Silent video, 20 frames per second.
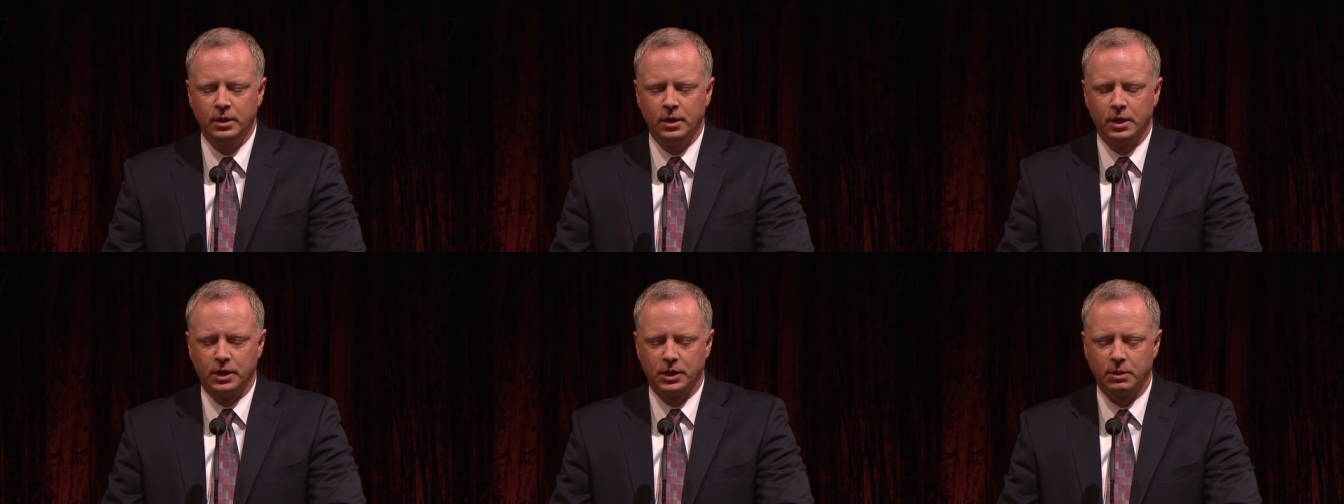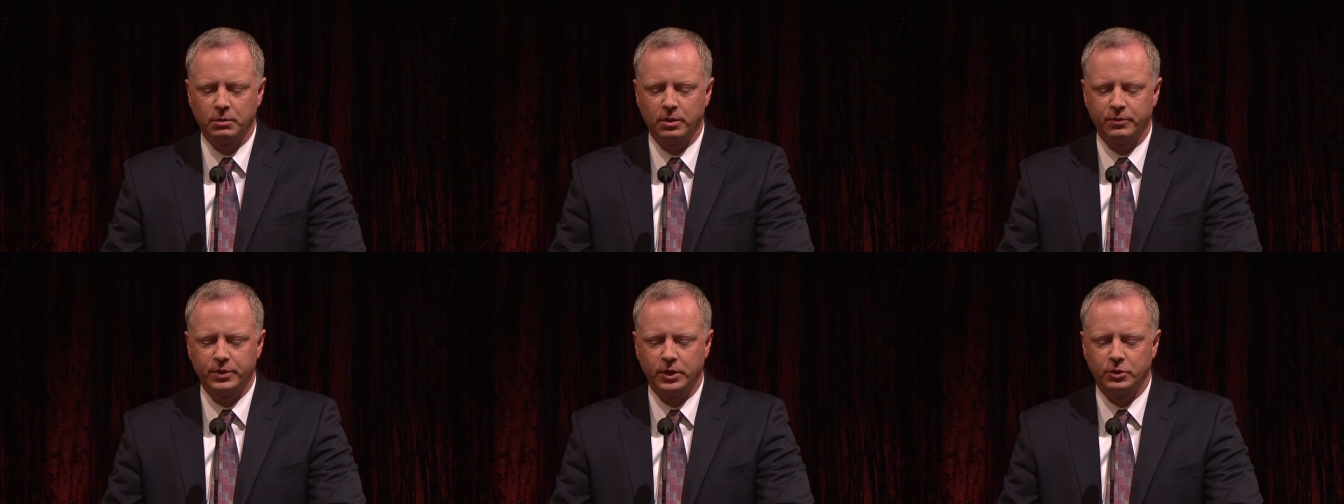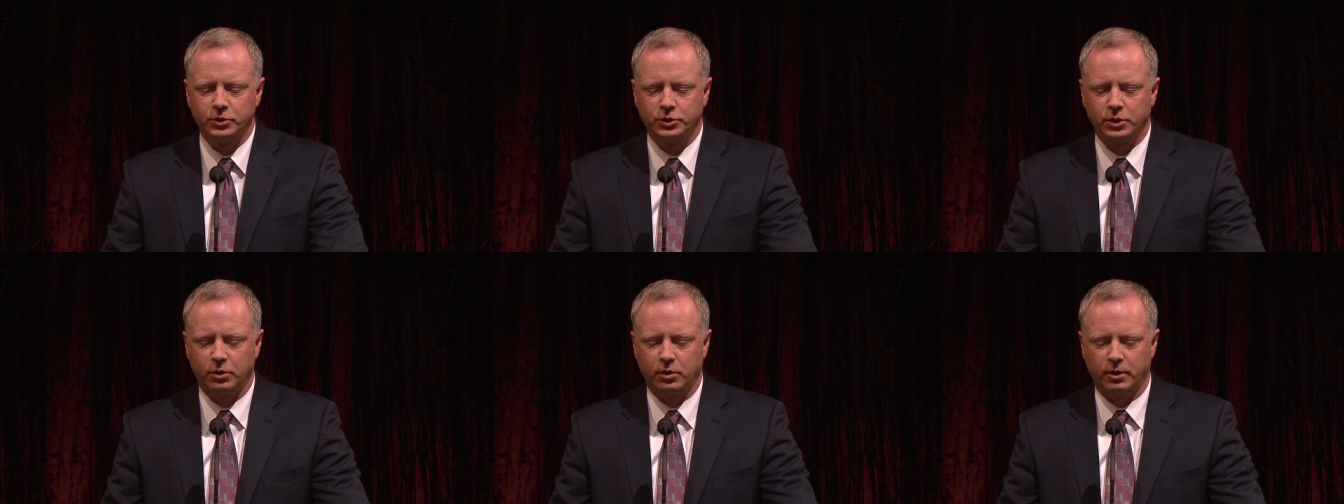A number of
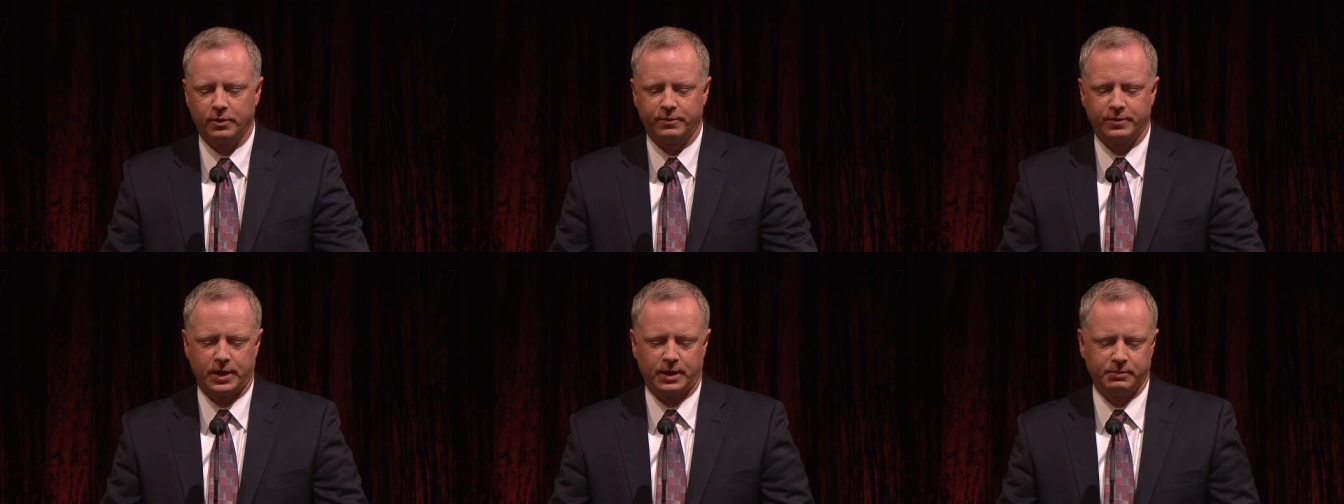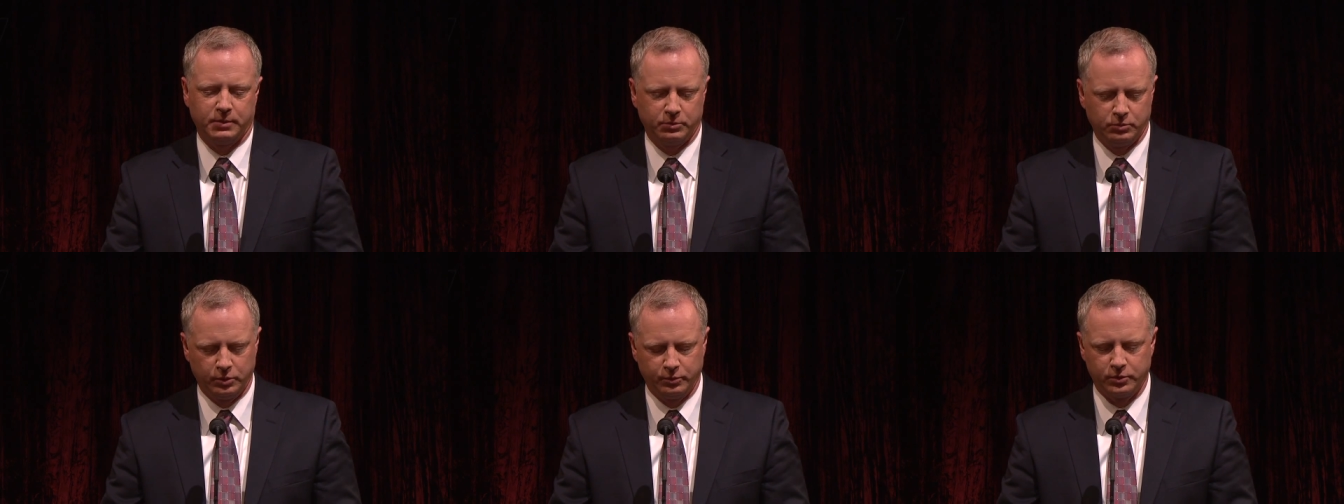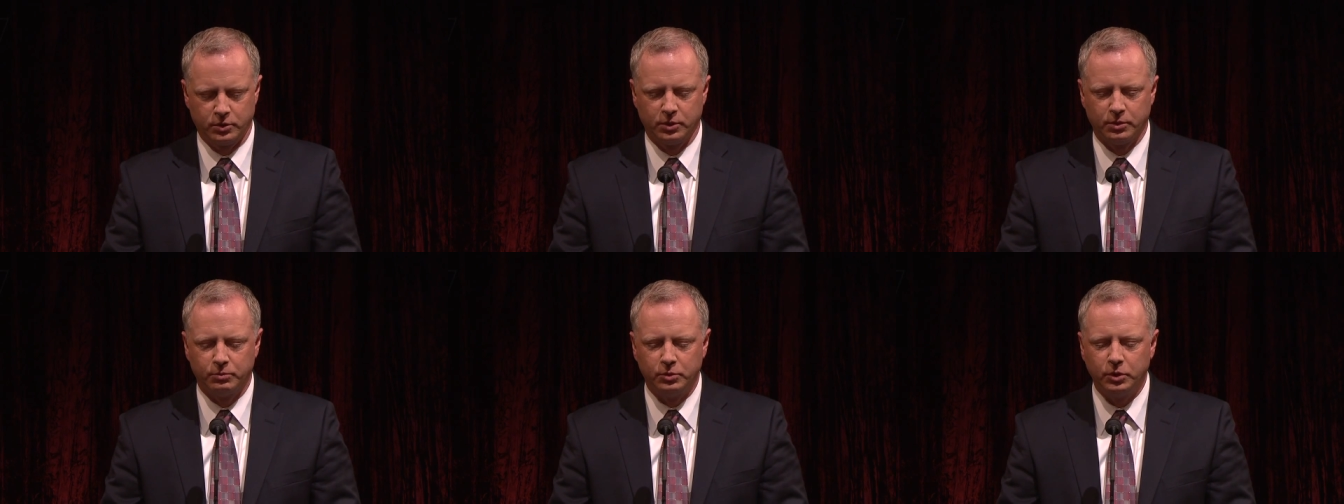years ago, our family moved
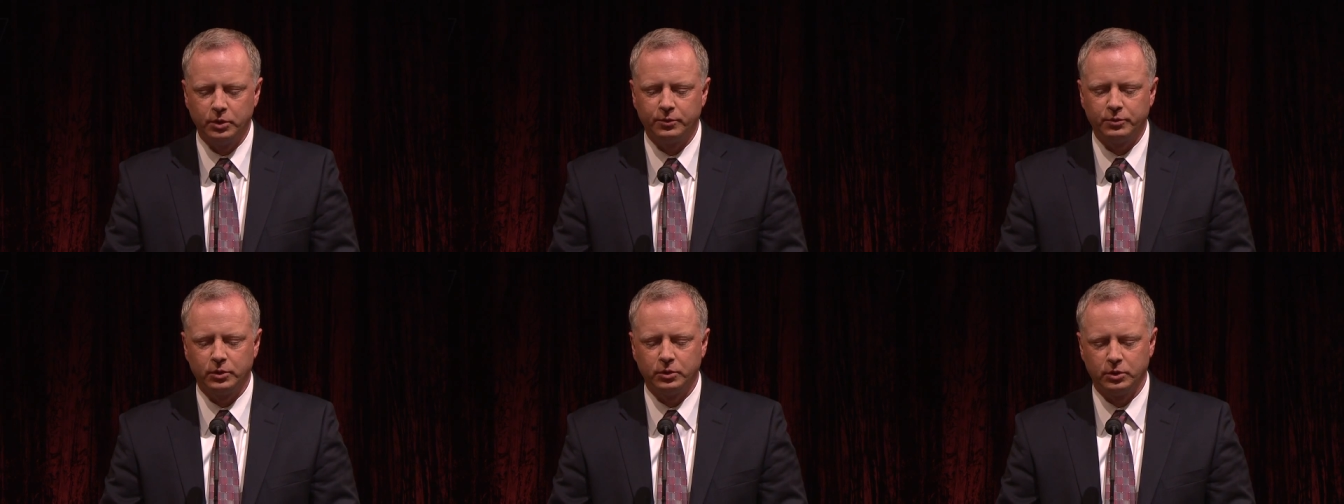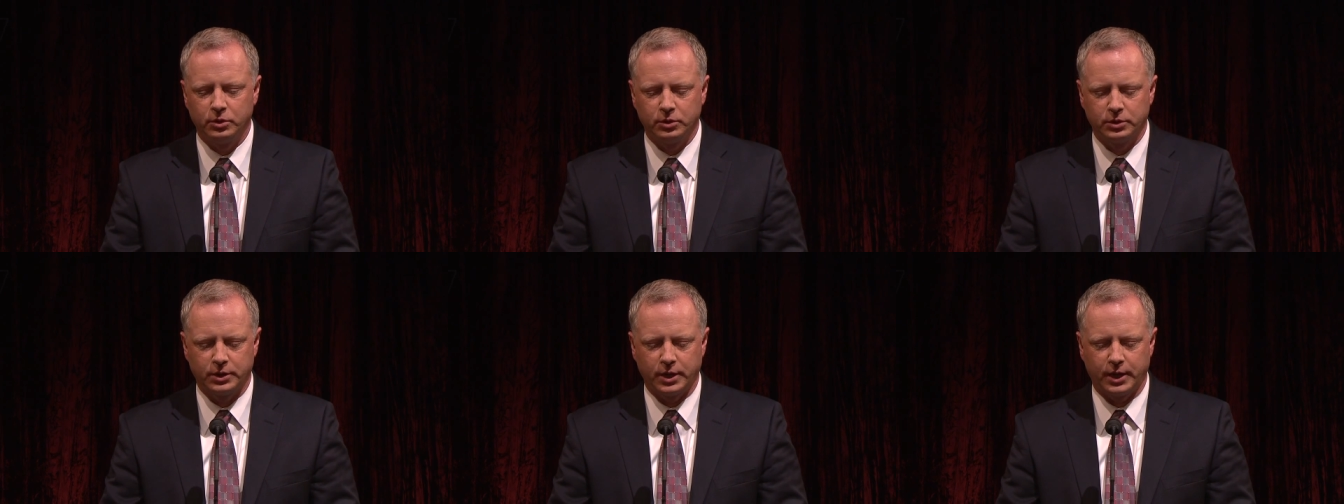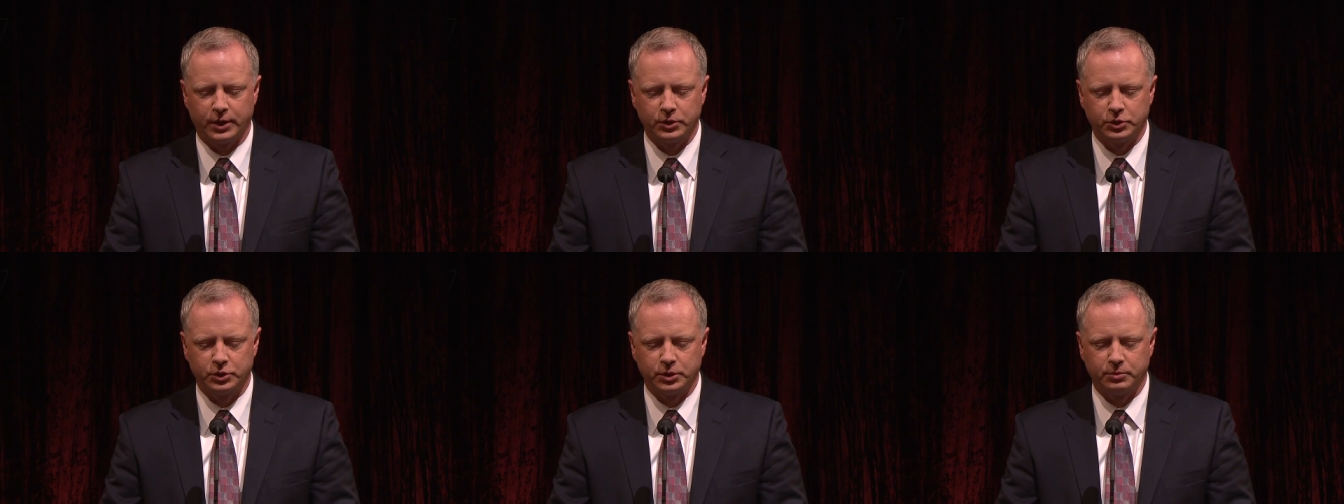to the beautiful little
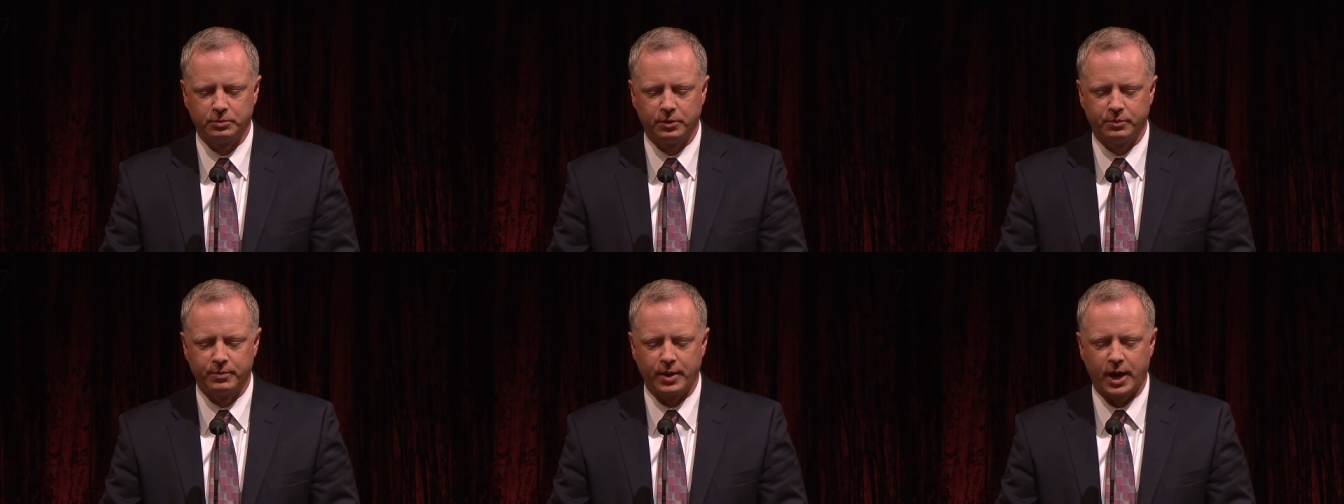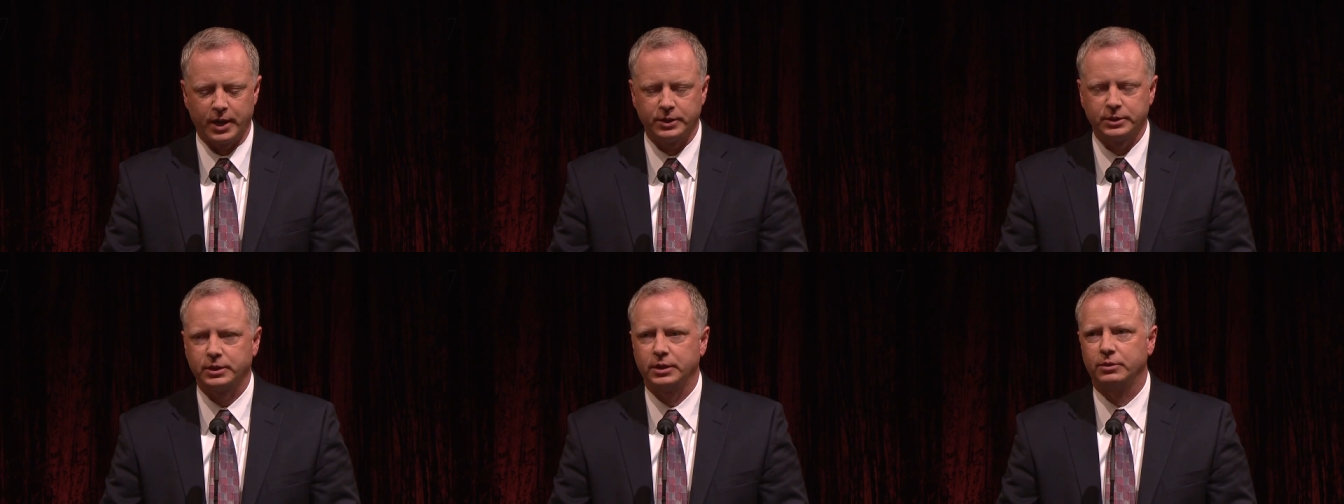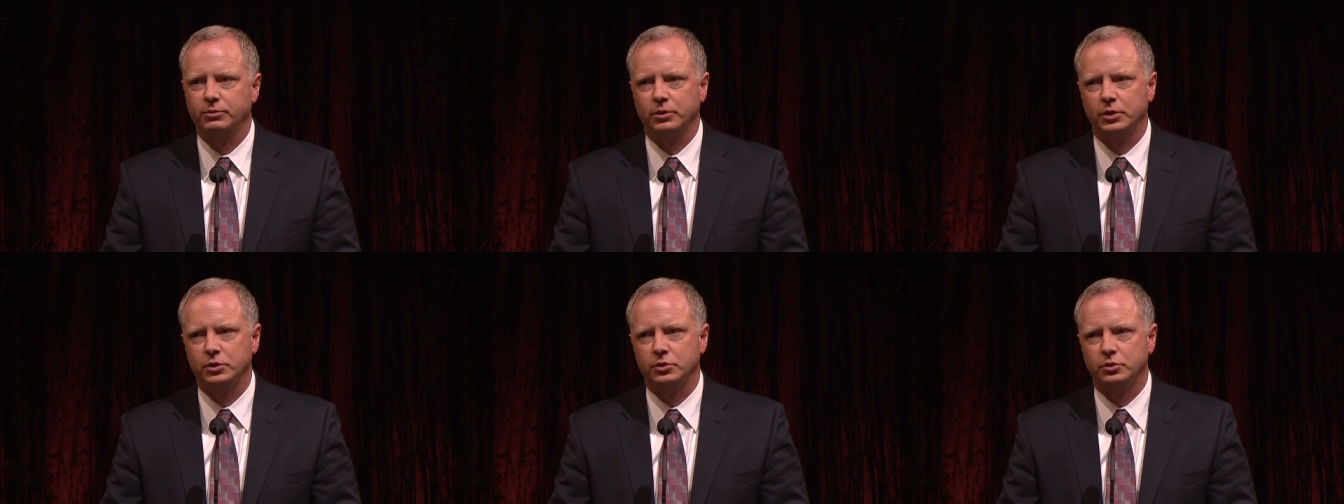township of
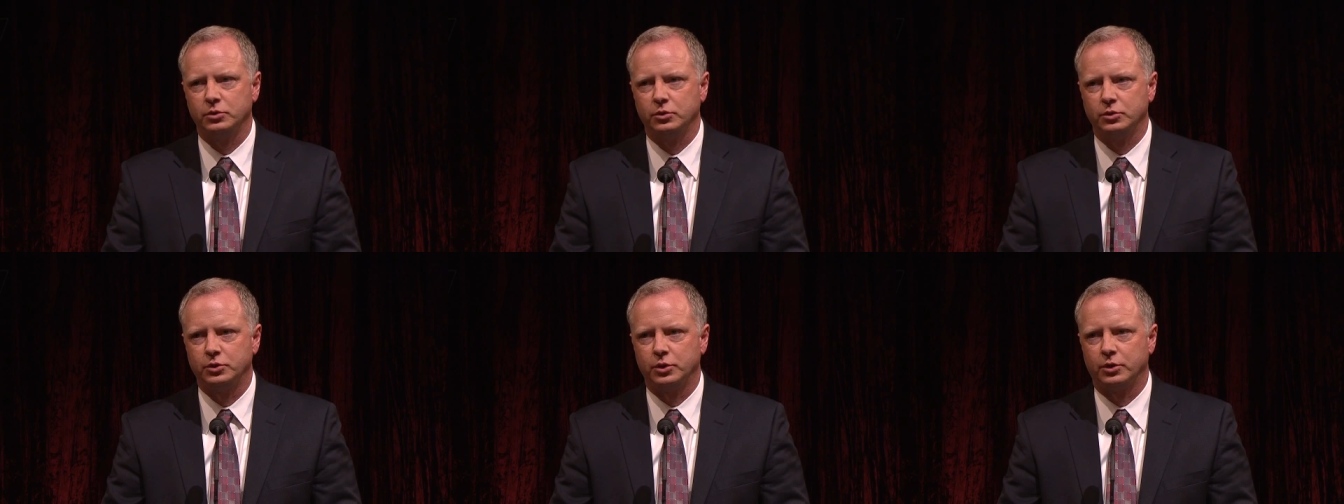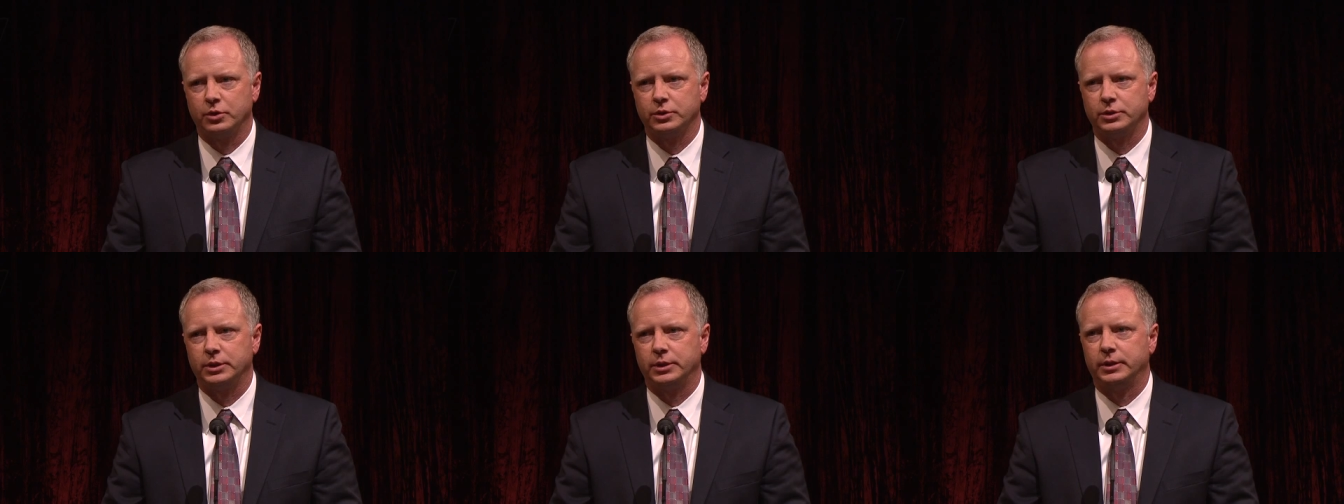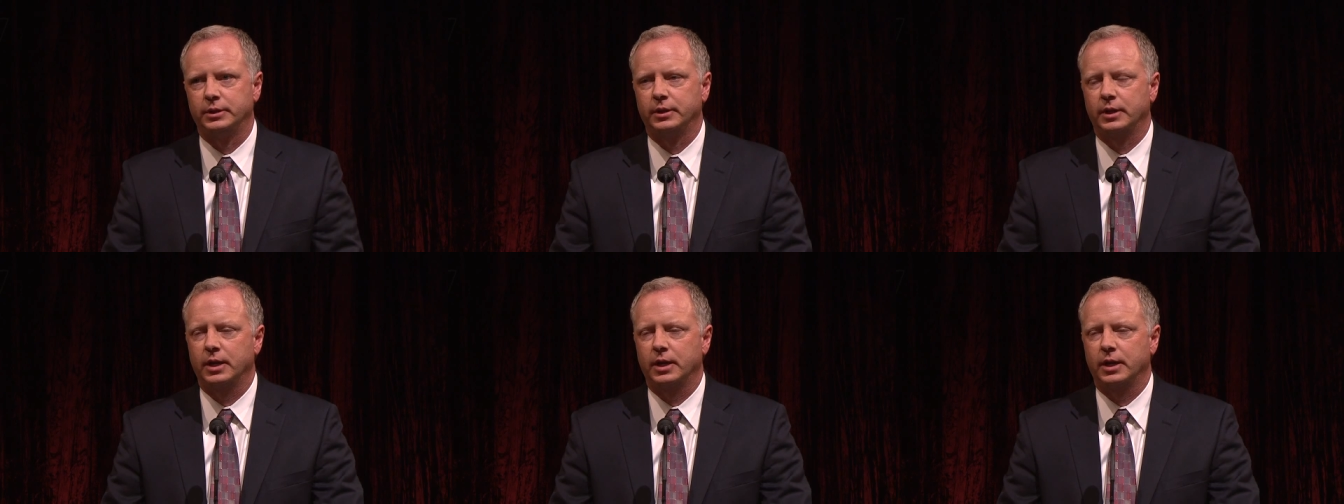Basking Ridge, New Jersey.